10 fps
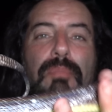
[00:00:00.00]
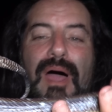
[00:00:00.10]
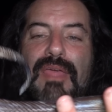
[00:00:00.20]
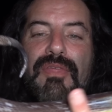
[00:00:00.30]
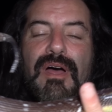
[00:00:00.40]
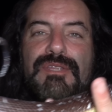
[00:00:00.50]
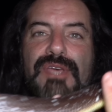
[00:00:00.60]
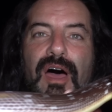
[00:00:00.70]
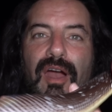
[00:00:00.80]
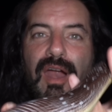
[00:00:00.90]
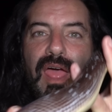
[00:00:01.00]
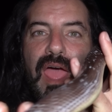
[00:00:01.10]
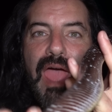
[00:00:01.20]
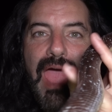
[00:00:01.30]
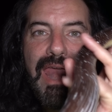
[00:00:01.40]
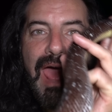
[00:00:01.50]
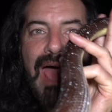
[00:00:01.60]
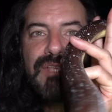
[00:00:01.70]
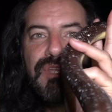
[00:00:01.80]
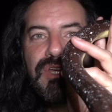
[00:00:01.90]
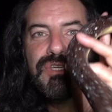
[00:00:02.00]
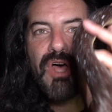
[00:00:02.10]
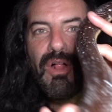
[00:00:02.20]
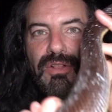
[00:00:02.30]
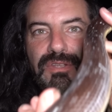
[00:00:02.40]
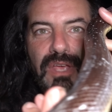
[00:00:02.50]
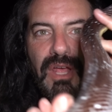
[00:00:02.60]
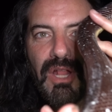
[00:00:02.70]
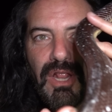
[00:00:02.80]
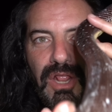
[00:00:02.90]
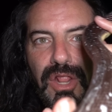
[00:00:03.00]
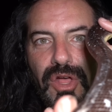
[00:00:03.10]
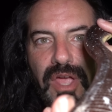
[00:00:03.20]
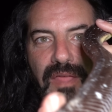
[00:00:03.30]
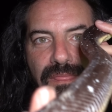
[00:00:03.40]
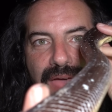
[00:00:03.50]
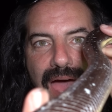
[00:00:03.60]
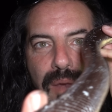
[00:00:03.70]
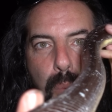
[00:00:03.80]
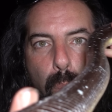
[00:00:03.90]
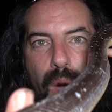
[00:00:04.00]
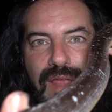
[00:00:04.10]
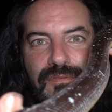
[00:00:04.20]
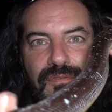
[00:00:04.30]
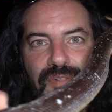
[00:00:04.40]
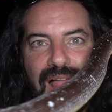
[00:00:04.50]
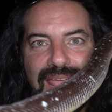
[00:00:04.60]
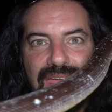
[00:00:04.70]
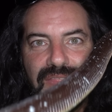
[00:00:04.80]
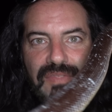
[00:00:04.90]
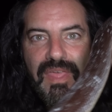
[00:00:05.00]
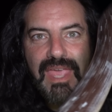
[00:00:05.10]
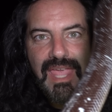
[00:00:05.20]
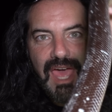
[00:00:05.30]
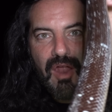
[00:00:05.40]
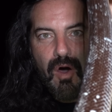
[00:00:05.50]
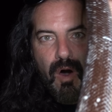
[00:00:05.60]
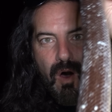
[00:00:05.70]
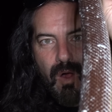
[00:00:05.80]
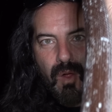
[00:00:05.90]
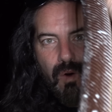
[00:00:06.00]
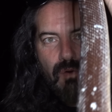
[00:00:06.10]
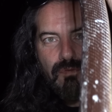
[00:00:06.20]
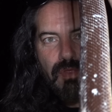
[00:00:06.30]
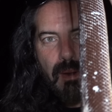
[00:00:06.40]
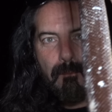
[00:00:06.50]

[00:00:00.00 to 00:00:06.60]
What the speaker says: pythons are. And as an adult, look at that white flecking that they get all over their